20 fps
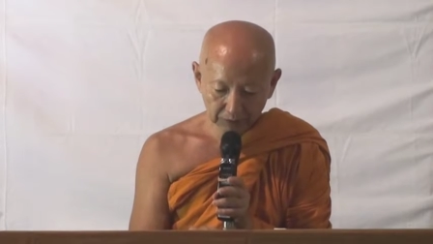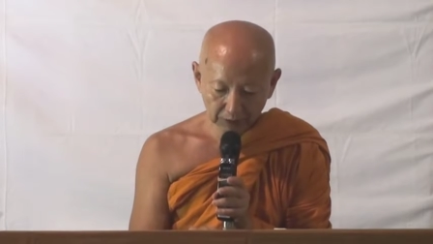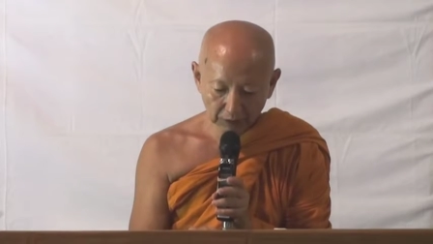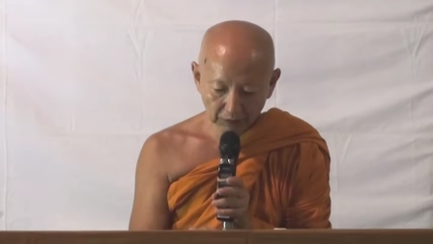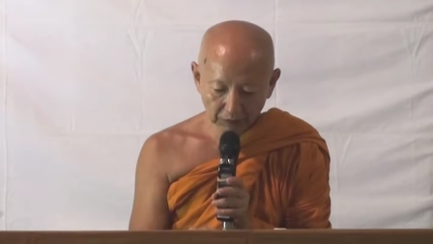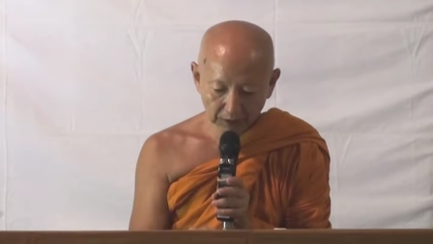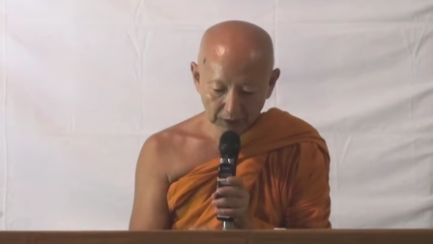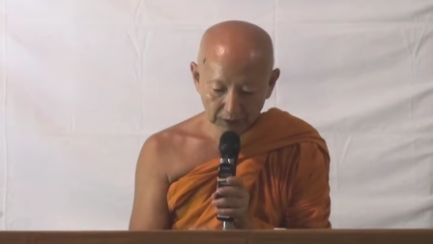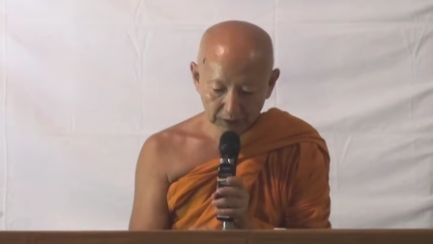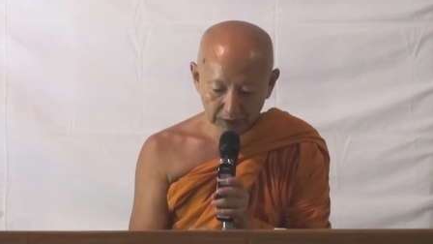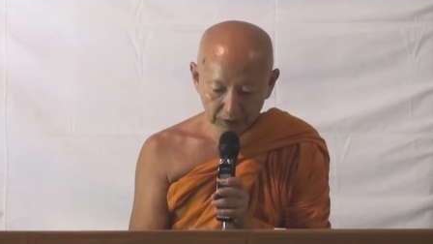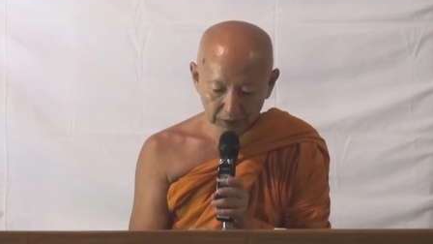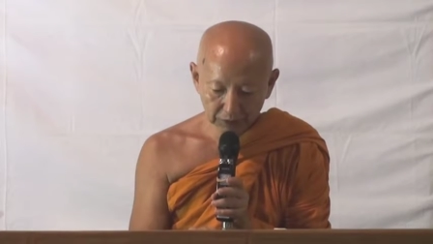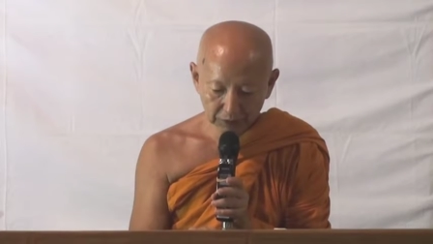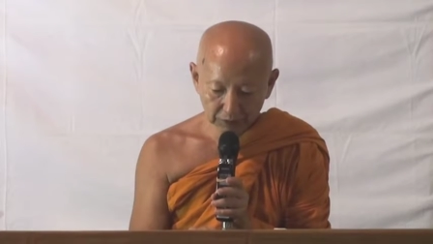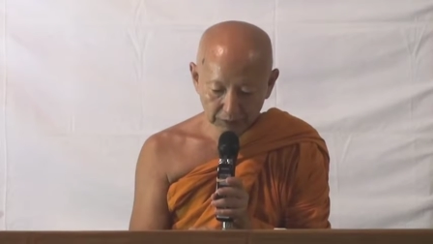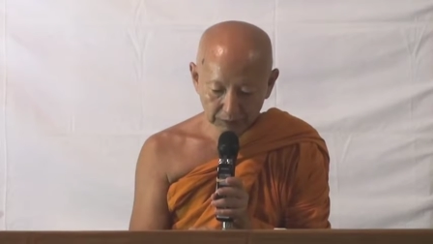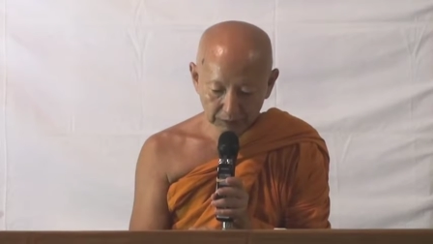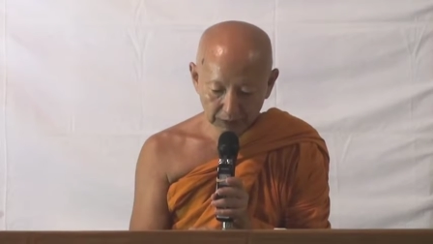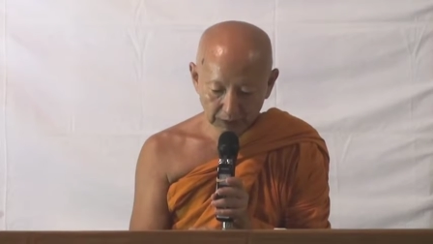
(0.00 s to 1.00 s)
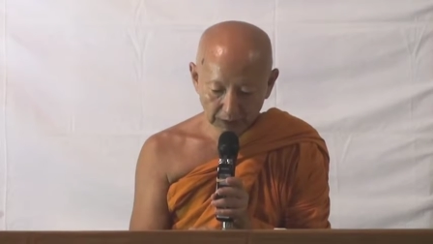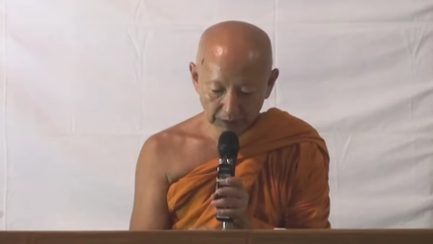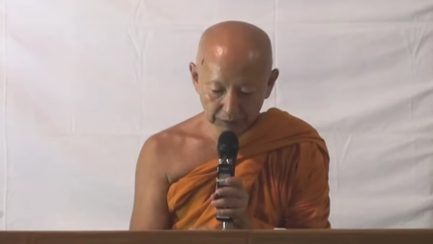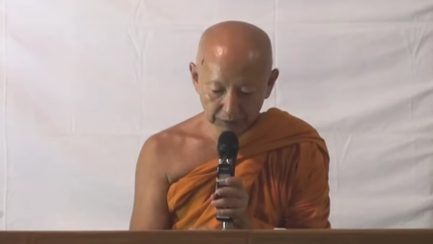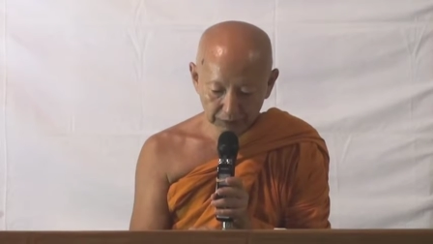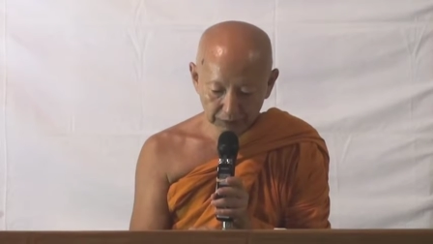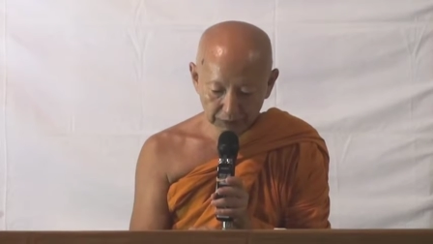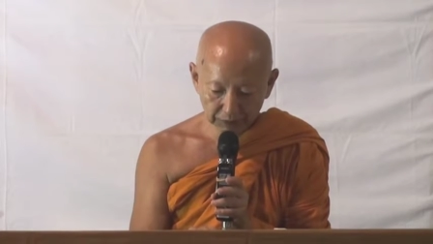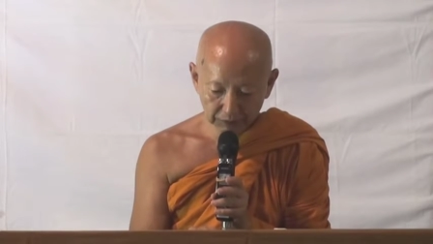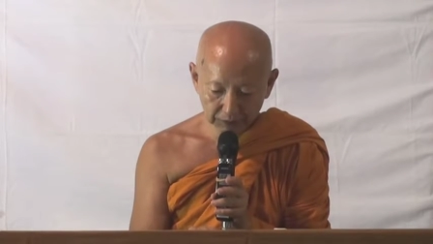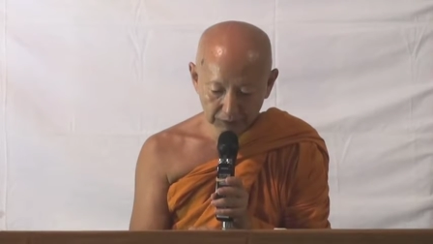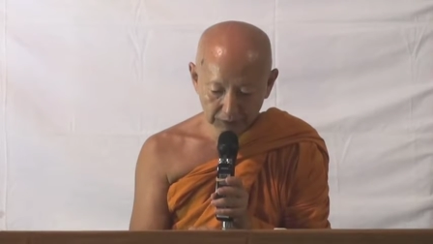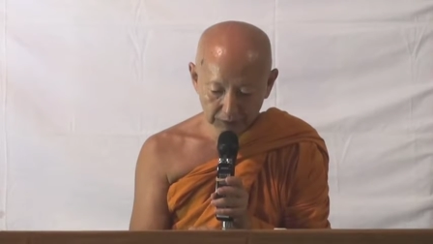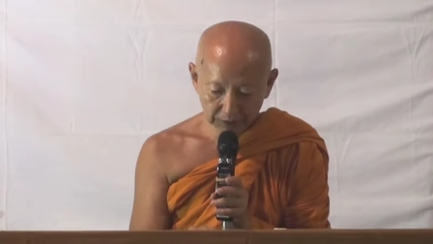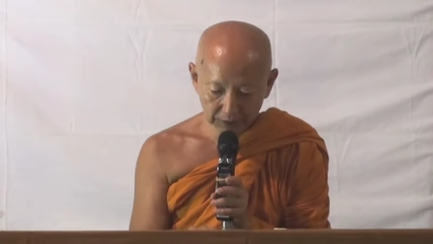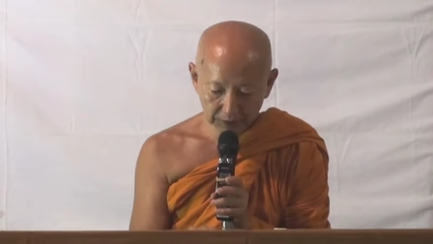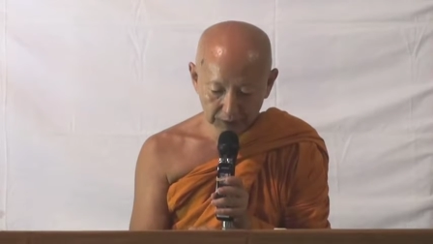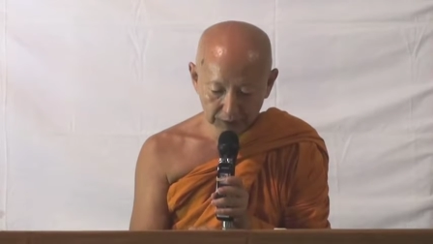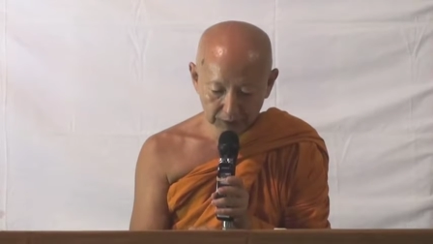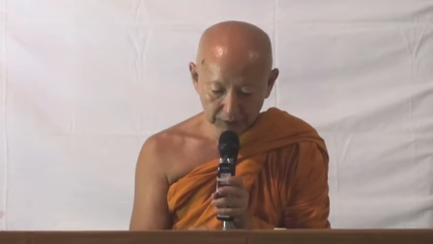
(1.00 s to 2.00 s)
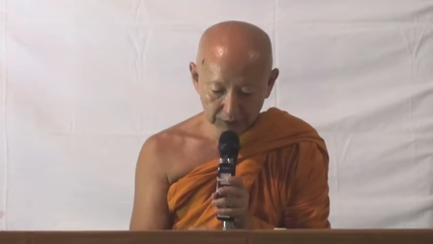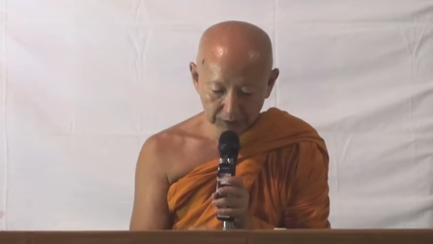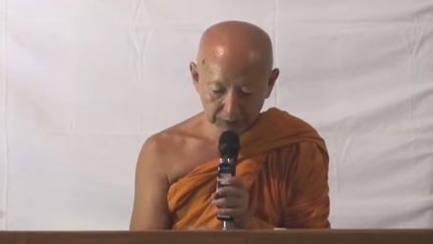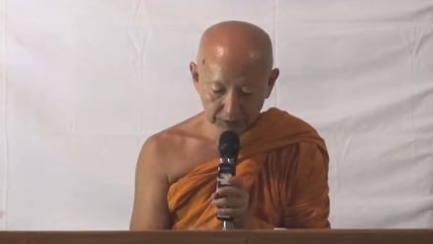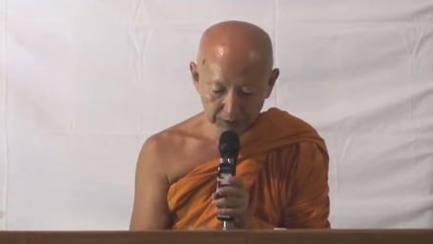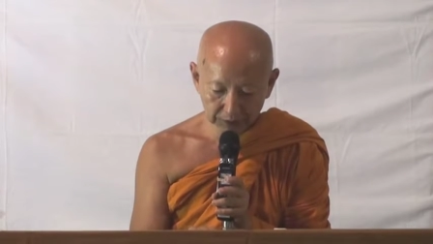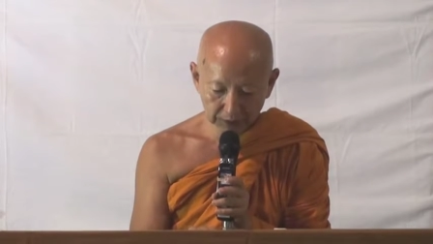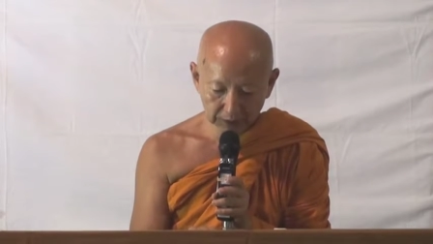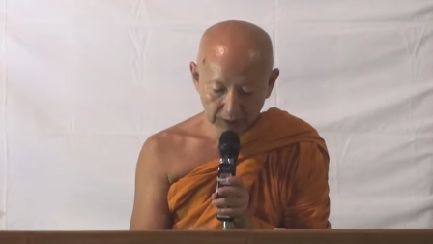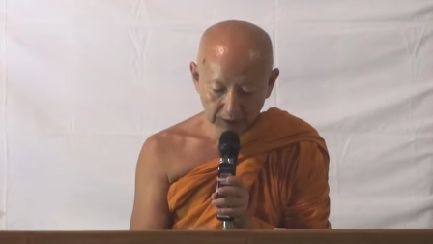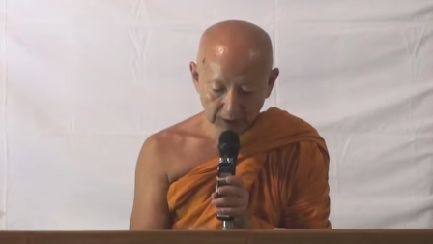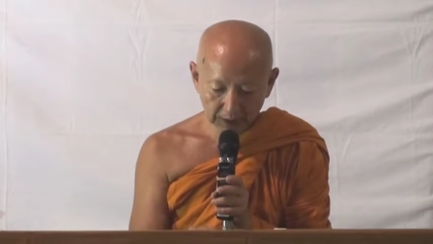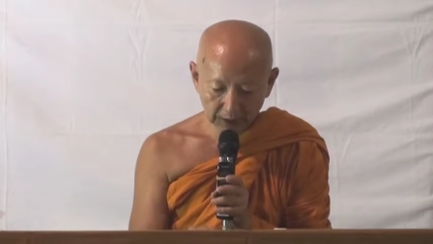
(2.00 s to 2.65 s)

vanished from the heaven of the 33